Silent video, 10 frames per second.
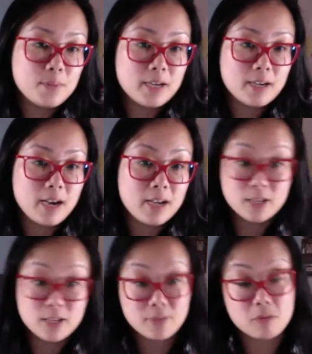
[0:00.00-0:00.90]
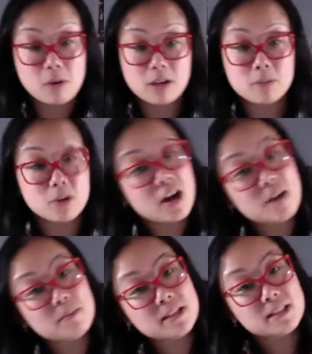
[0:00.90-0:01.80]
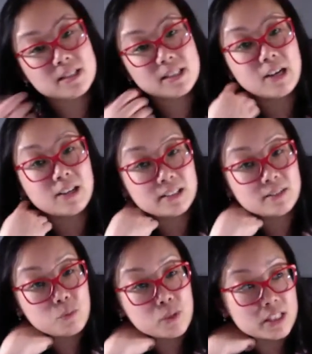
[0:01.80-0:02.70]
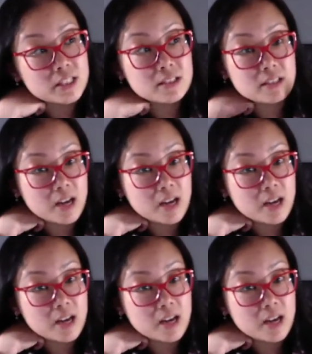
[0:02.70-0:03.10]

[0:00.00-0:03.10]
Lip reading: But I definitely welcome your comments on once